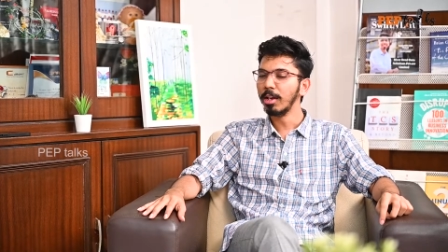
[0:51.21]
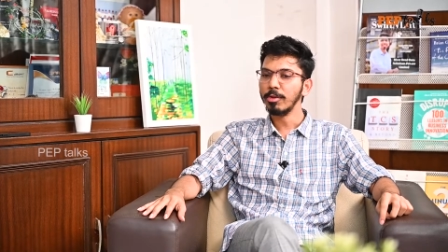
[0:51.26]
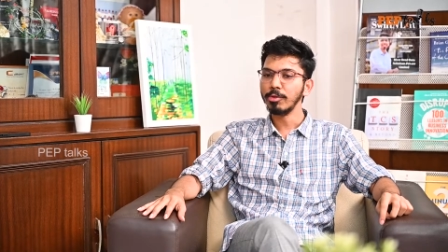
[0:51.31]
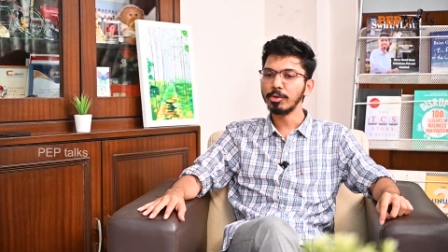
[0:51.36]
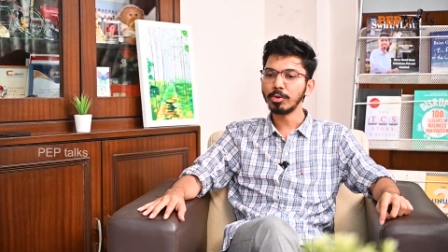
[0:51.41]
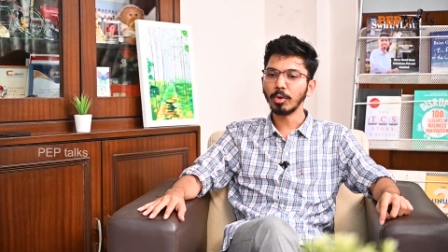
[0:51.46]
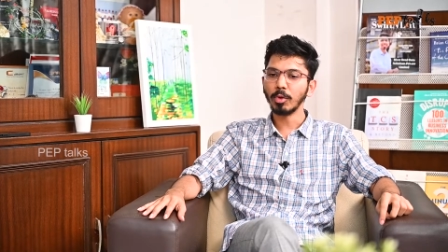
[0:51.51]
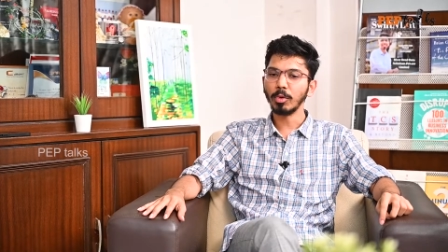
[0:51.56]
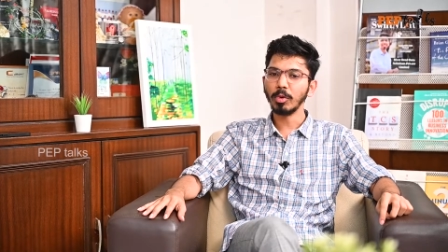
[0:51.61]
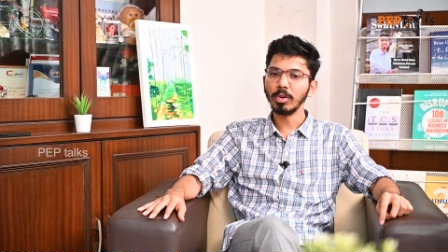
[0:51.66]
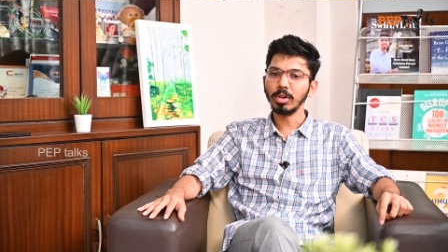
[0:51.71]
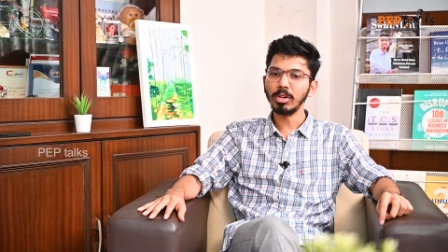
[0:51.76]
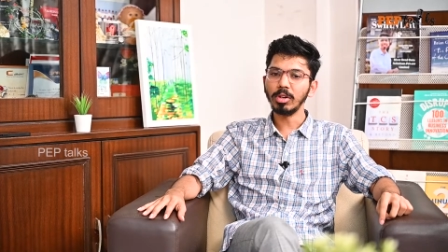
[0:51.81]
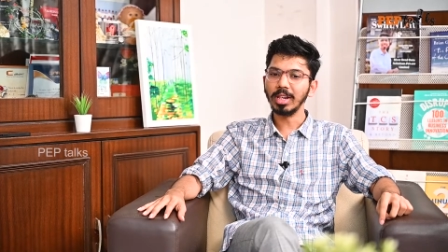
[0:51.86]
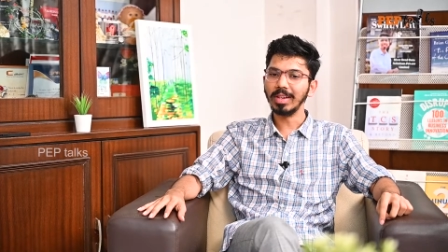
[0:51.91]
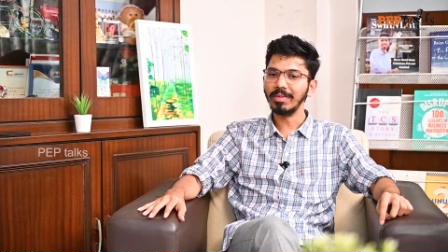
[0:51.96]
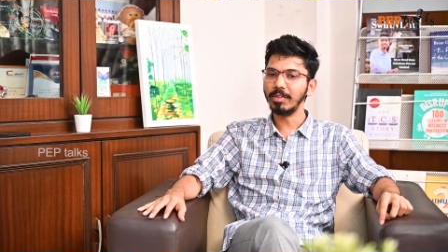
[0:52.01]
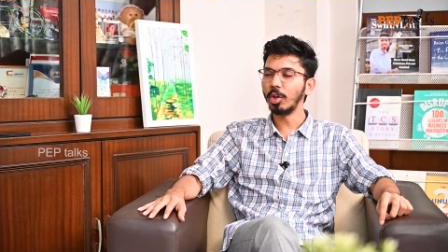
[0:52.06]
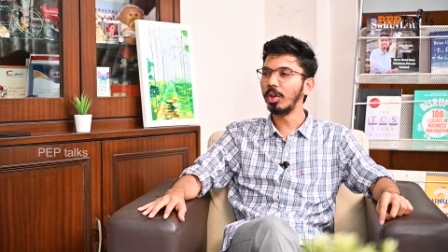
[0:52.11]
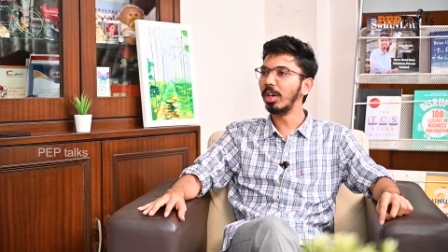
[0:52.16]
So to
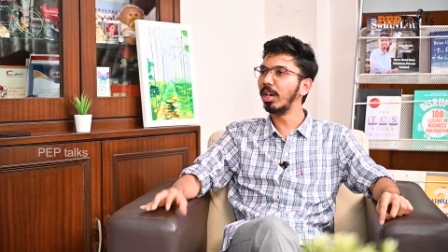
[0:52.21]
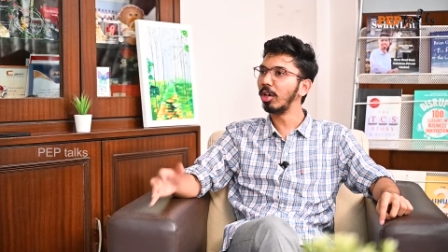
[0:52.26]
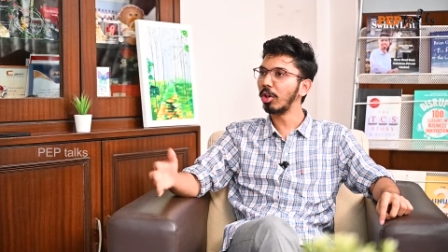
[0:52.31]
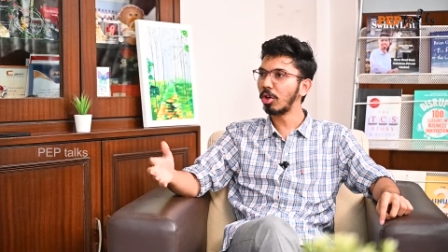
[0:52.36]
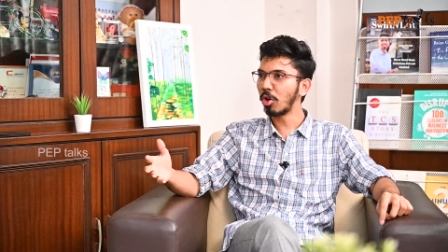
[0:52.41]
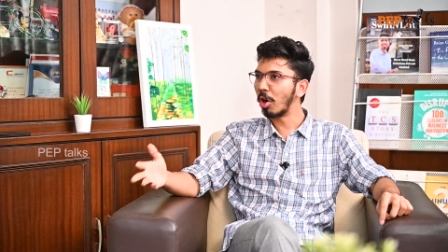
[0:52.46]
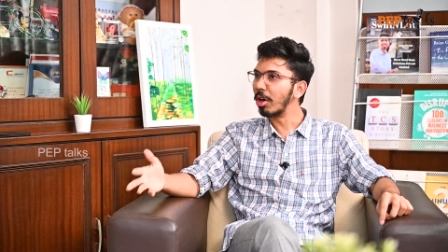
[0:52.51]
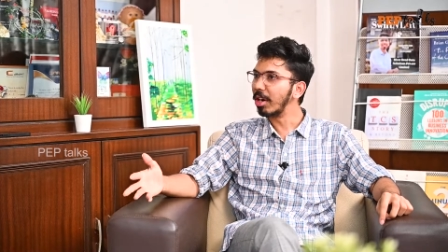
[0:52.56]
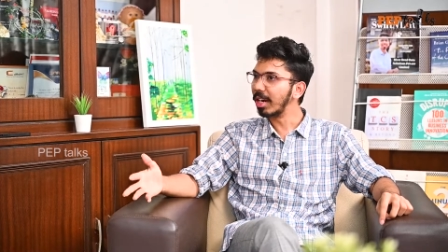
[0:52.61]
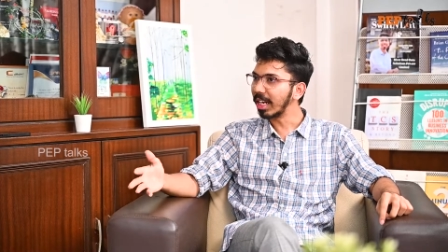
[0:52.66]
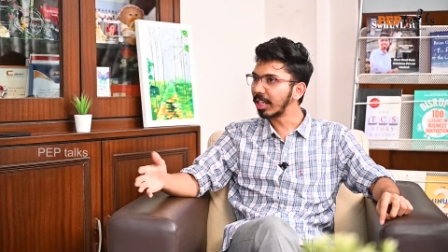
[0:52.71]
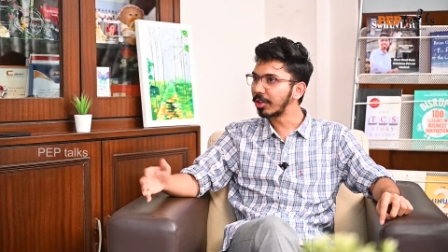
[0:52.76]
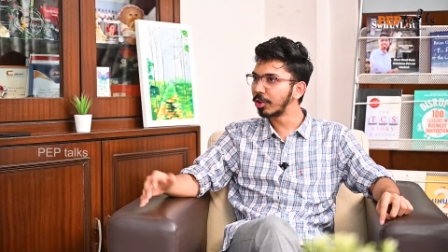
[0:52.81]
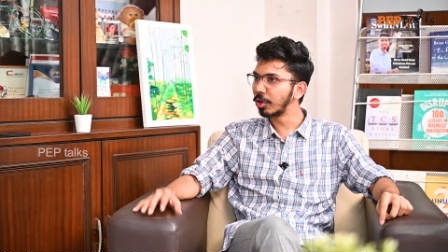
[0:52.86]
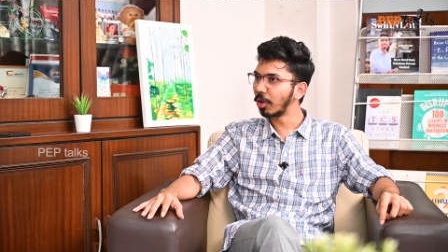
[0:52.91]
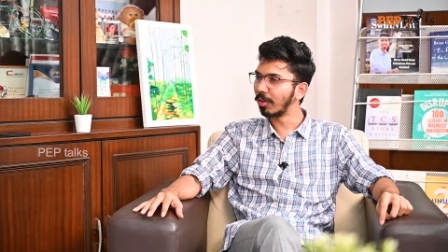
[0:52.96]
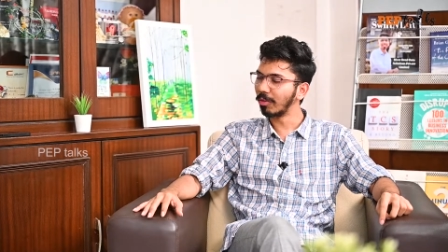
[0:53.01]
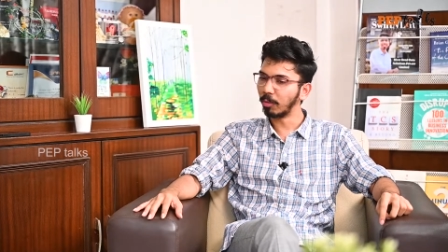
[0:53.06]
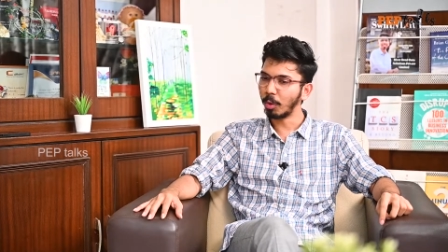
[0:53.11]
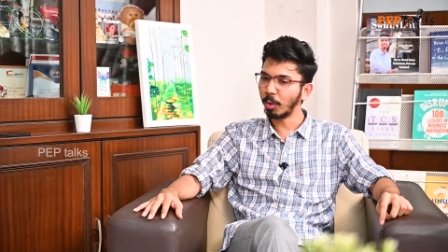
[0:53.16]
give you a little context of